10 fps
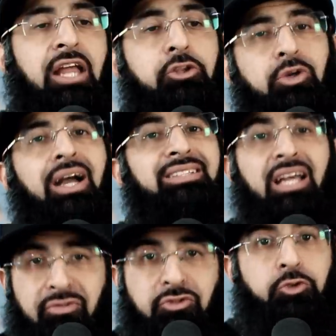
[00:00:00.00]
And you
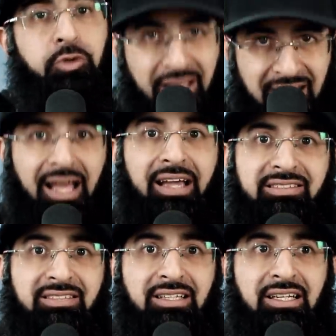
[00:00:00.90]
guys have to
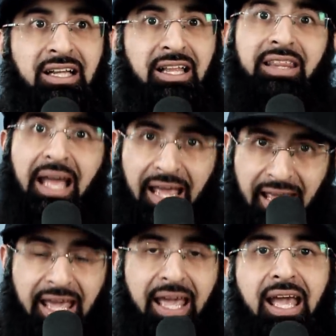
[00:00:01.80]
realize
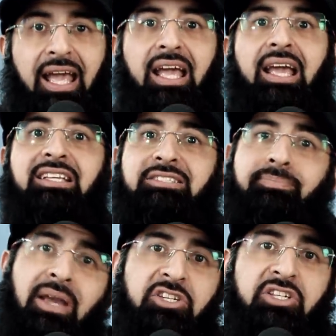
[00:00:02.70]
that here,
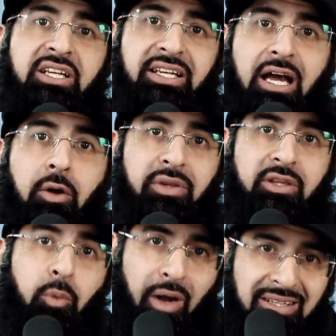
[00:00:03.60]
especially now
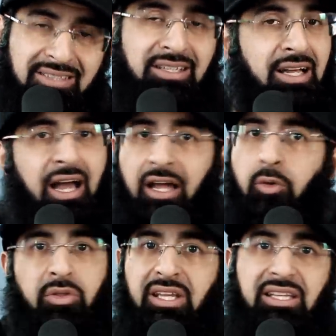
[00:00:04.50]
in the West,
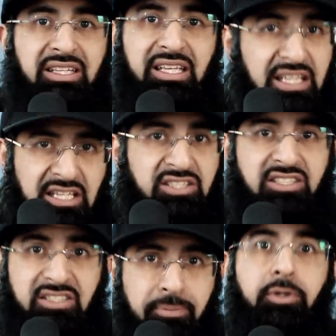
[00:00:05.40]
I don't think the
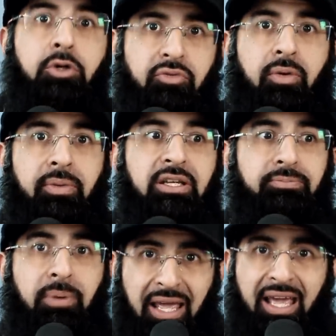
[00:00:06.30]
East is immune from
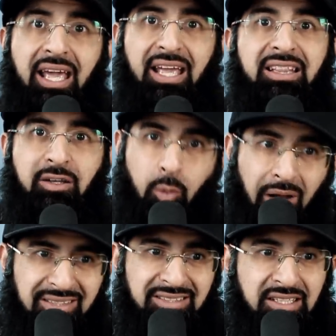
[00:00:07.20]
this, but here in the
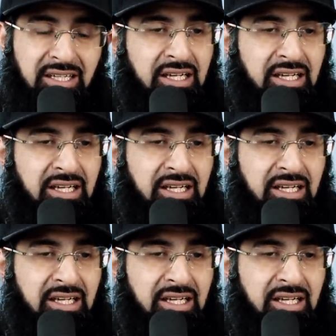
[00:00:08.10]
West,